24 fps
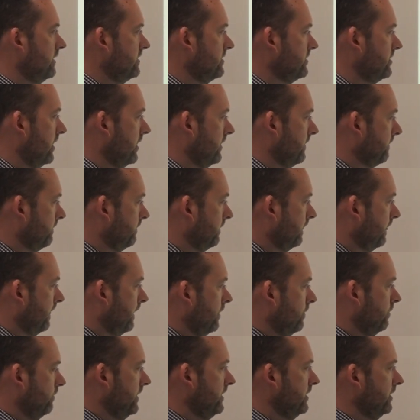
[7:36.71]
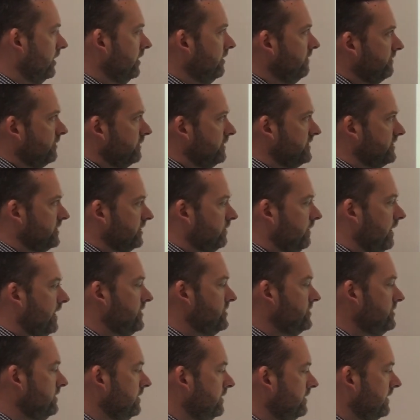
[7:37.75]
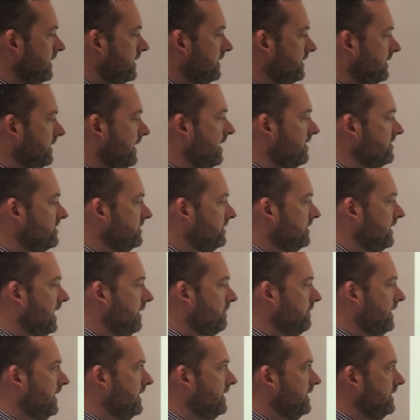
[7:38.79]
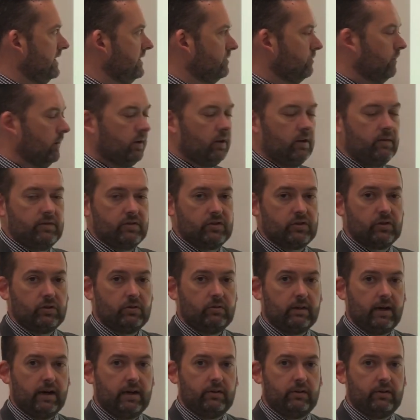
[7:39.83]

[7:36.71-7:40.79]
So, we know from this equation that the calcium carbonate is 1/2,